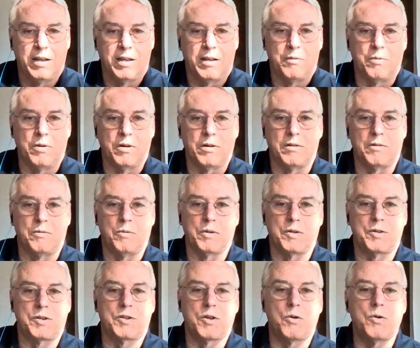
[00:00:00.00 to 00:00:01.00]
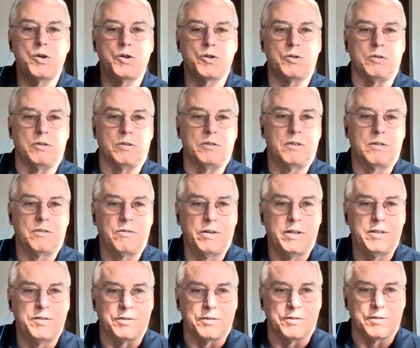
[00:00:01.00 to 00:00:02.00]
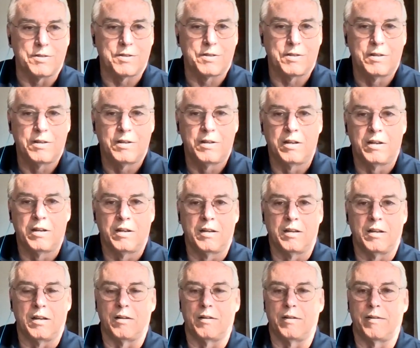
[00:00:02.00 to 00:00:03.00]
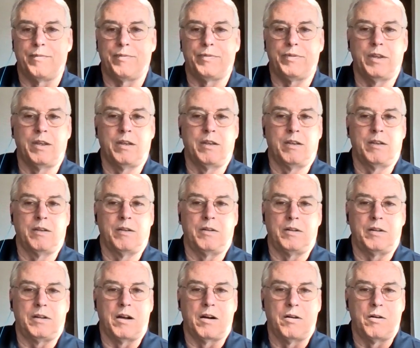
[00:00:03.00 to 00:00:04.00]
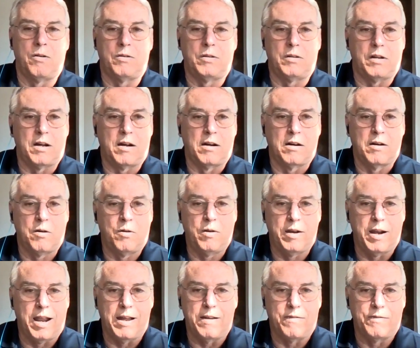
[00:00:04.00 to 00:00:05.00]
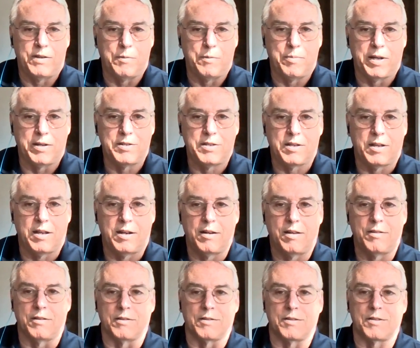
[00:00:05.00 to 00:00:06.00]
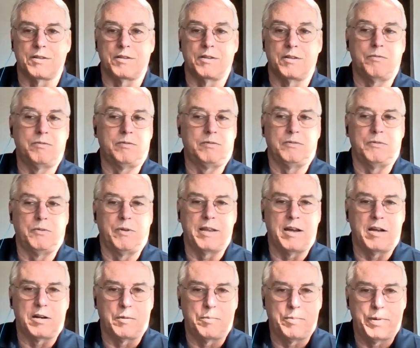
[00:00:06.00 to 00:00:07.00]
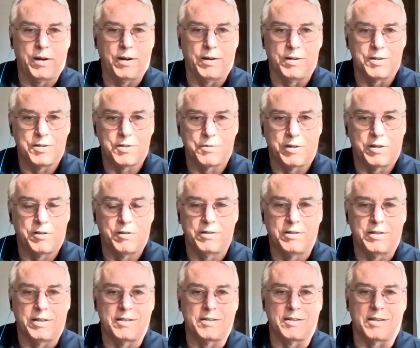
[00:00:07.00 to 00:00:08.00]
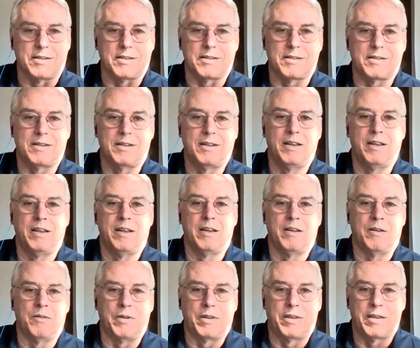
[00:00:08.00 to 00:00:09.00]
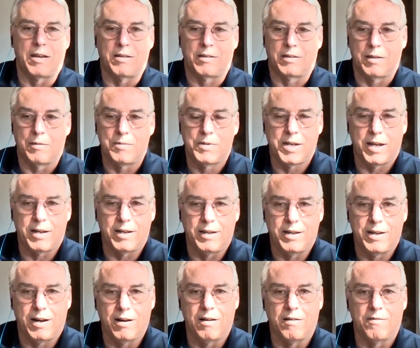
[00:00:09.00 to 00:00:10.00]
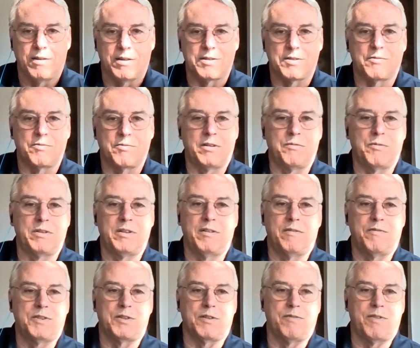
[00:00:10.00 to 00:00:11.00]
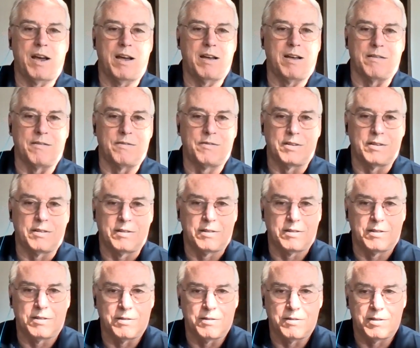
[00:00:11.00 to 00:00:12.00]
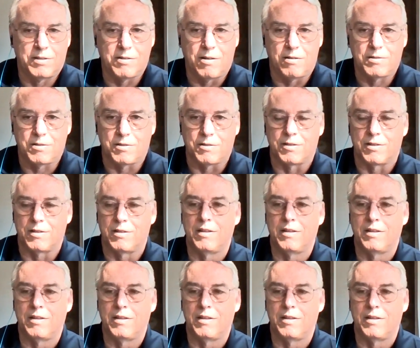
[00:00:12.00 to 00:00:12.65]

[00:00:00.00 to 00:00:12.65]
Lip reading: We're social creatures. Our whole life depends on others. Without our parents, we couldn't exist. Without them taking care of us, we wouldn't have survived to adulthood.